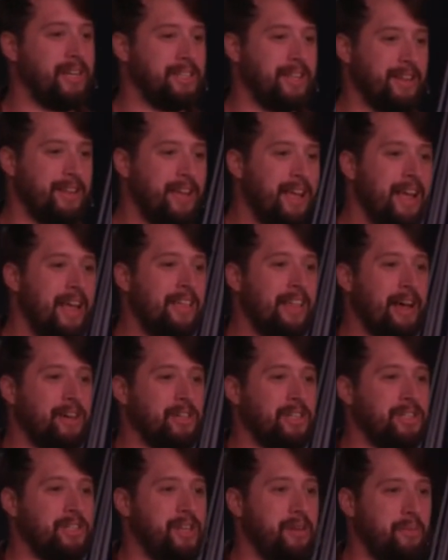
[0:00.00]
and that was a
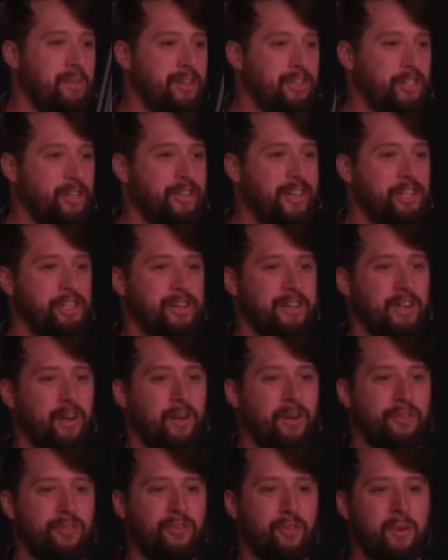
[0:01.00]
similar tradition
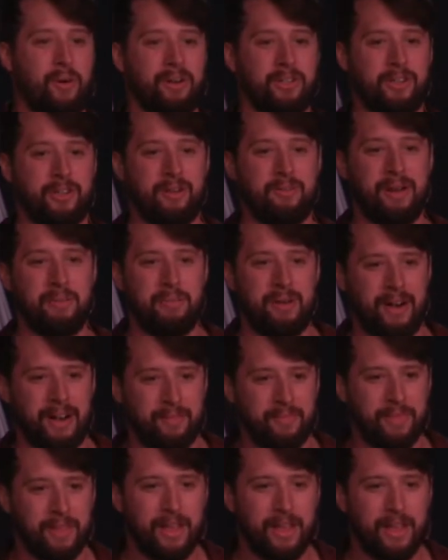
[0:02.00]
going forward to remember it.